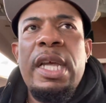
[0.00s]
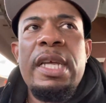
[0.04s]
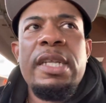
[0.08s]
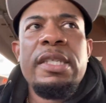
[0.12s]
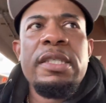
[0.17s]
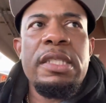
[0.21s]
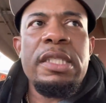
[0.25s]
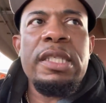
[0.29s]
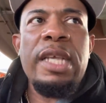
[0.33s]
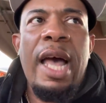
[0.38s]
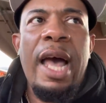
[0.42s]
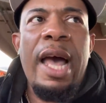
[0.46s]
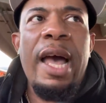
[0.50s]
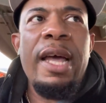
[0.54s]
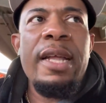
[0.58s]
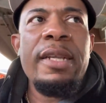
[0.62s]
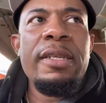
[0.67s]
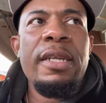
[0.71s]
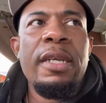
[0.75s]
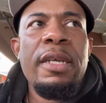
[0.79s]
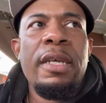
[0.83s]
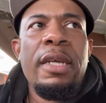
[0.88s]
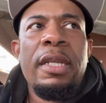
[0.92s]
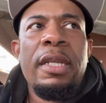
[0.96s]
inside
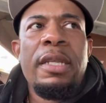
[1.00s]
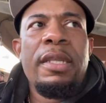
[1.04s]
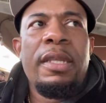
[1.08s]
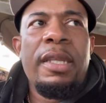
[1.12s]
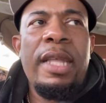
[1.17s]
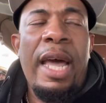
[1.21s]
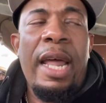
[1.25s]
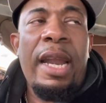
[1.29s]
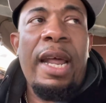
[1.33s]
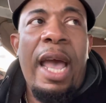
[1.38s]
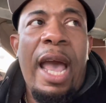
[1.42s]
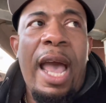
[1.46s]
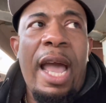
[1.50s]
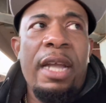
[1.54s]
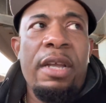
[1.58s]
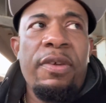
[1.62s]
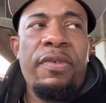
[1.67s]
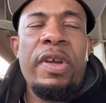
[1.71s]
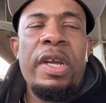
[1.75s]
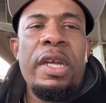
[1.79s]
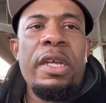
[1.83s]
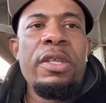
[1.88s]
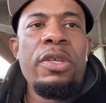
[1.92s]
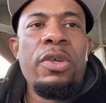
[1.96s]
that are accurate.